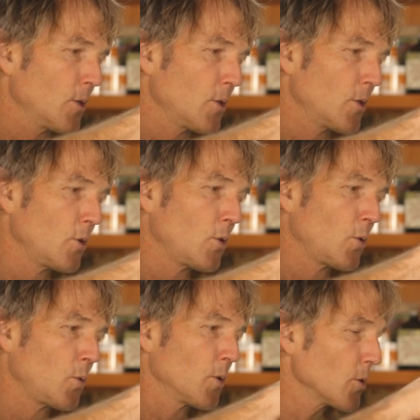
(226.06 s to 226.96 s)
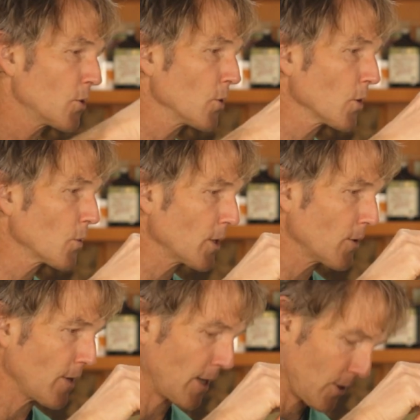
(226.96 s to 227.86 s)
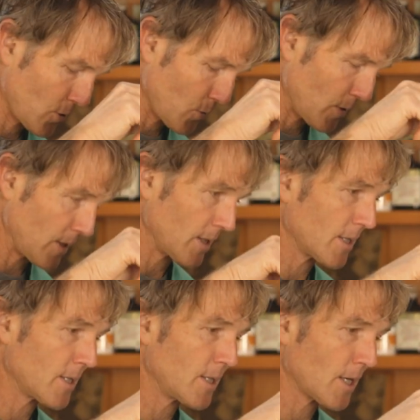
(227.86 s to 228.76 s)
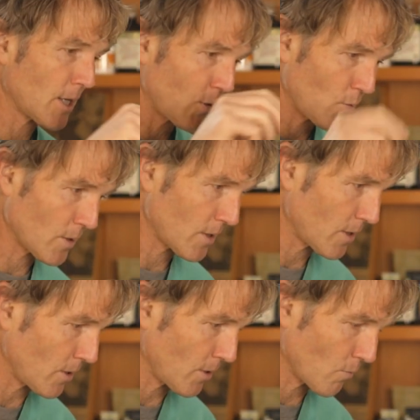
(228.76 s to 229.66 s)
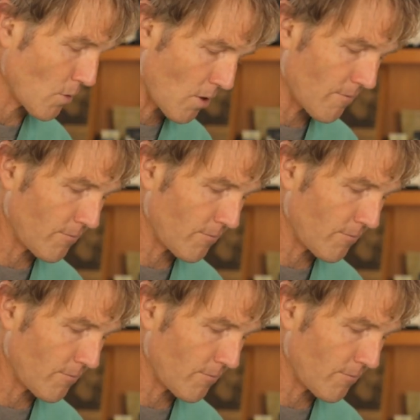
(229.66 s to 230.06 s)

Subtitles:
So, Tula, what do you think? Should we stick with the raw